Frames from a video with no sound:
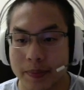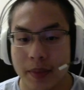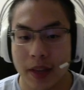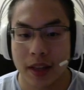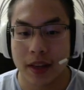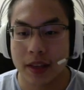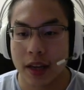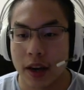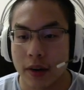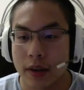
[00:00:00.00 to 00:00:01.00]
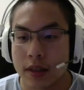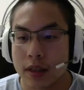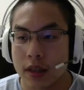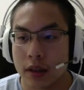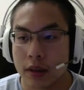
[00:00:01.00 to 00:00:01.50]
The Terran
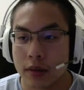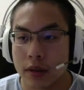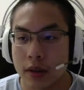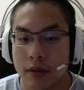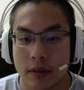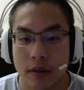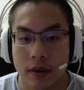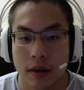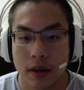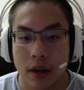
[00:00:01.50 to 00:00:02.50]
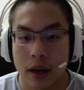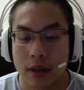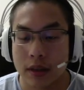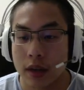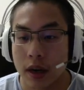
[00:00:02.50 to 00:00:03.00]
salute and
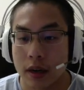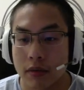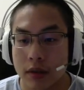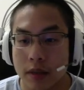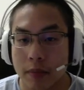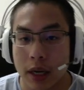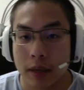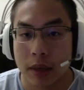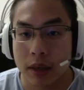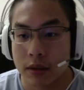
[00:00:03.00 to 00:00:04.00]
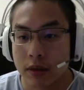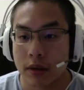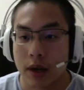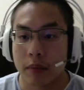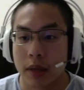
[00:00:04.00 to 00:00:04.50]
sign of respect because you do
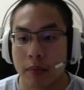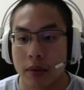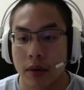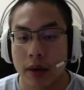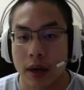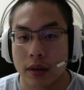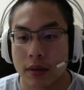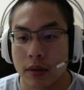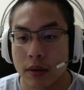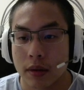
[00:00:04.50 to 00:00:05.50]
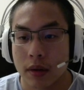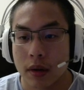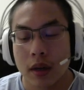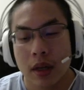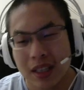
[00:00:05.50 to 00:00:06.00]
not play Protoss.
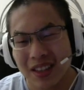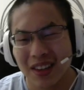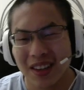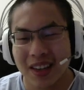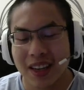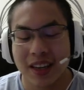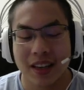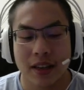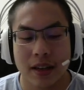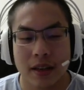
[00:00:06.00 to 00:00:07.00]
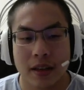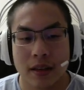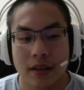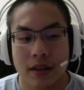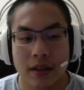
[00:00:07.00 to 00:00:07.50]
Zerg, eh,
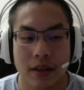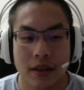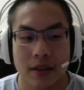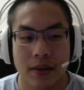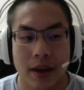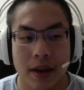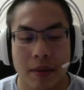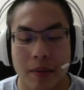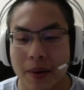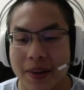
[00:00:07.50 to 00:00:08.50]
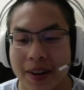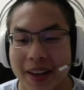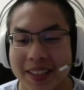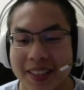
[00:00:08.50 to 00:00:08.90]
Zerg is okay, but Protoss,